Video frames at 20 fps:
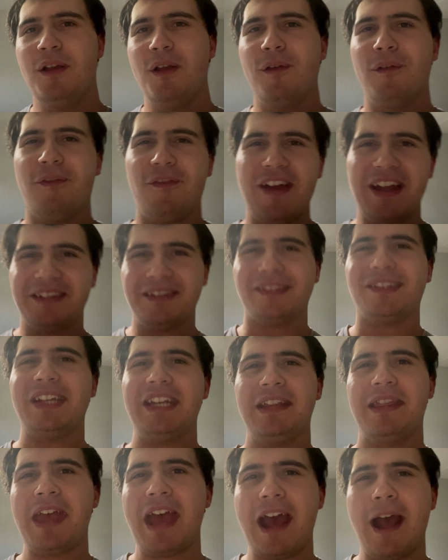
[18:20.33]

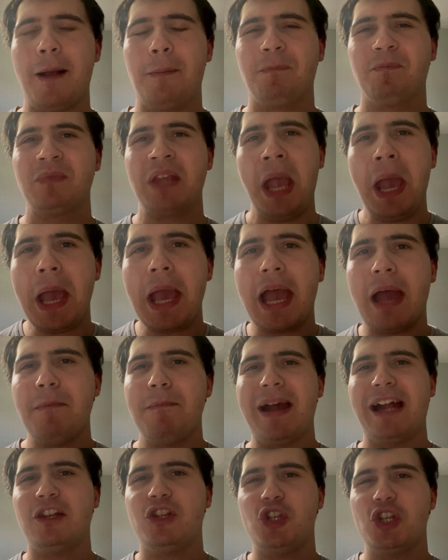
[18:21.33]
Fancy that.
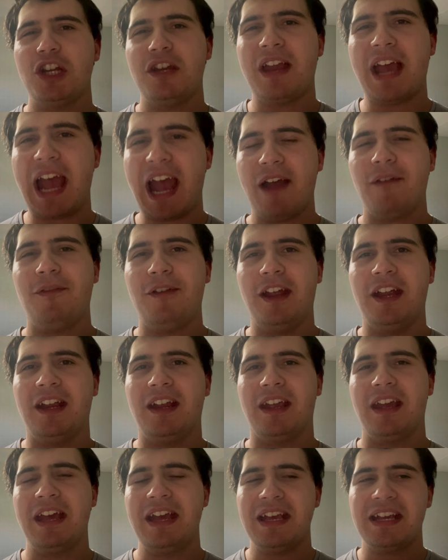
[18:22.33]
Imagine
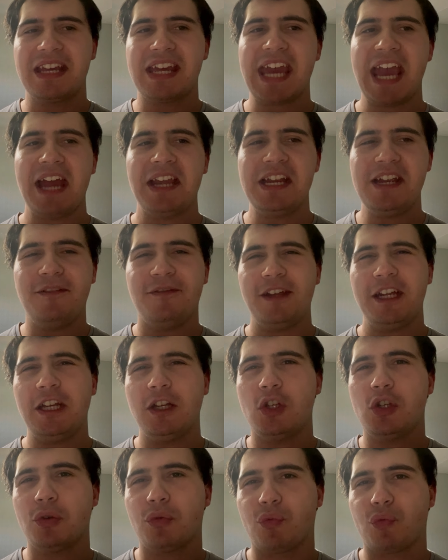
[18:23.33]
having Kenny
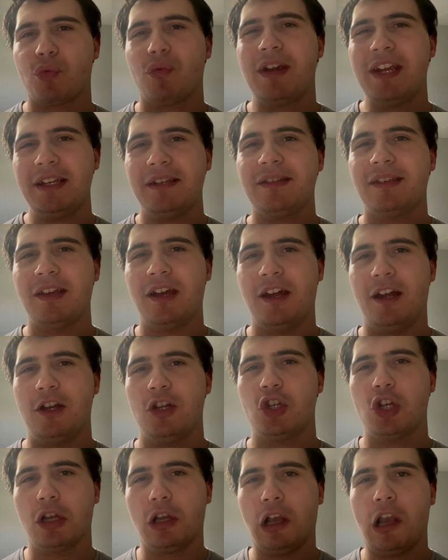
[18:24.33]
Veach
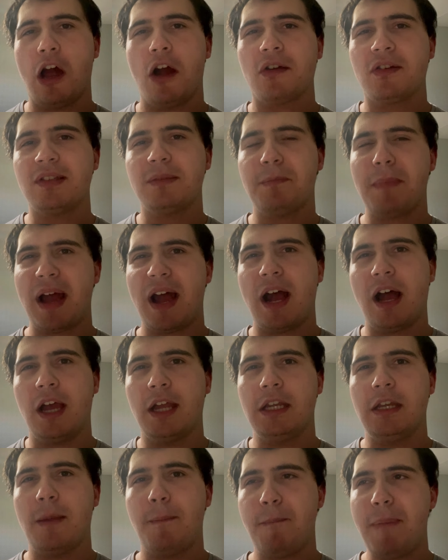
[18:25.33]
research locked
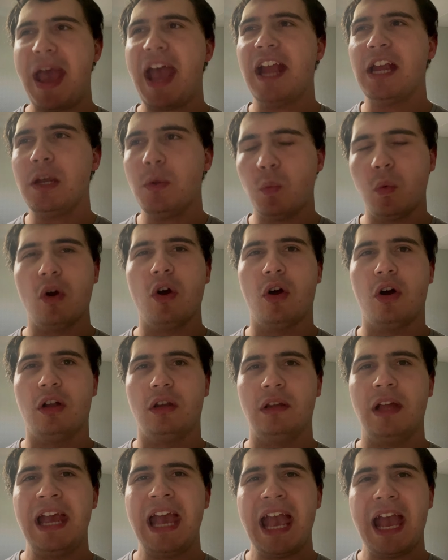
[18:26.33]
behind a paywall,